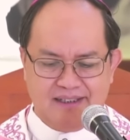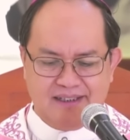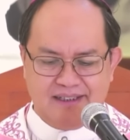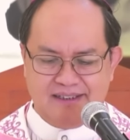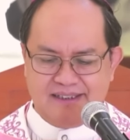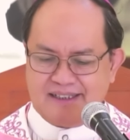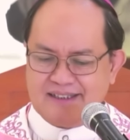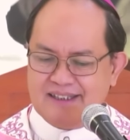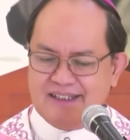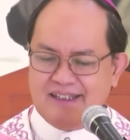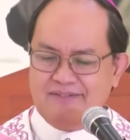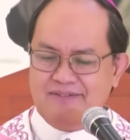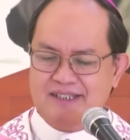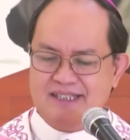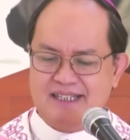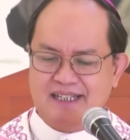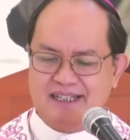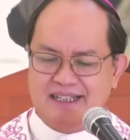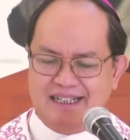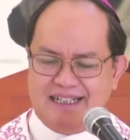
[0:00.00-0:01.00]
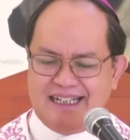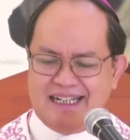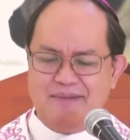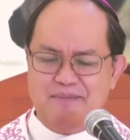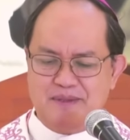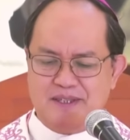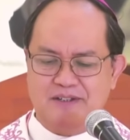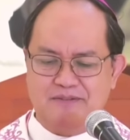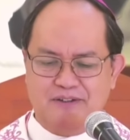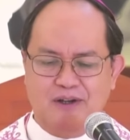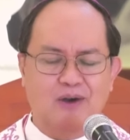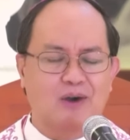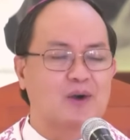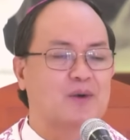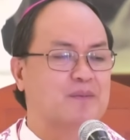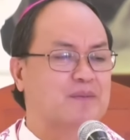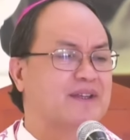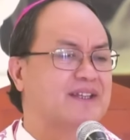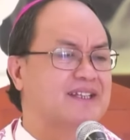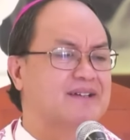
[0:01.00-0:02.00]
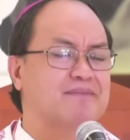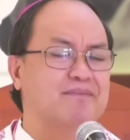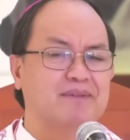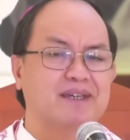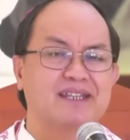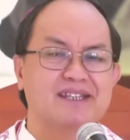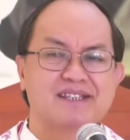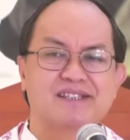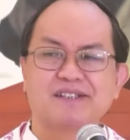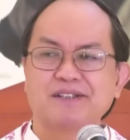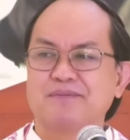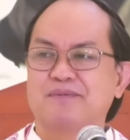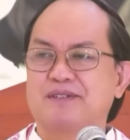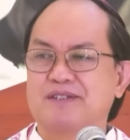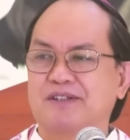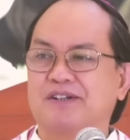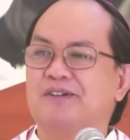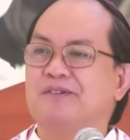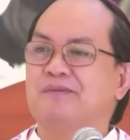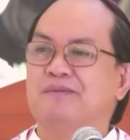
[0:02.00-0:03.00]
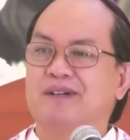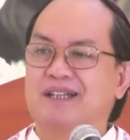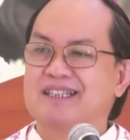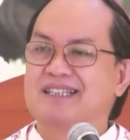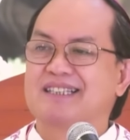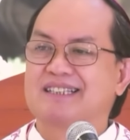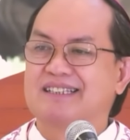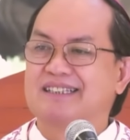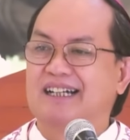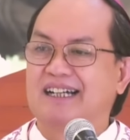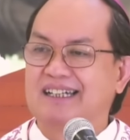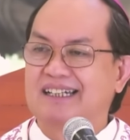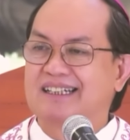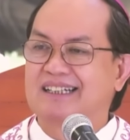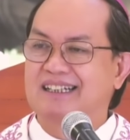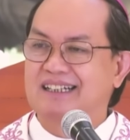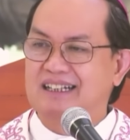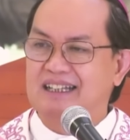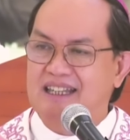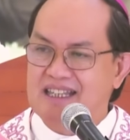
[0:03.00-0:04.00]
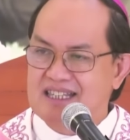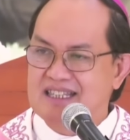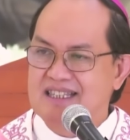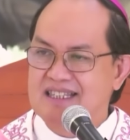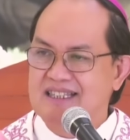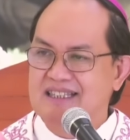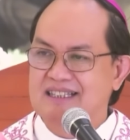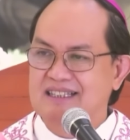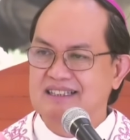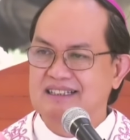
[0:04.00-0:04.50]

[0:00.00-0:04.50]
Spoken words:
that give us a glimpse of hope in the midst of so much darkness.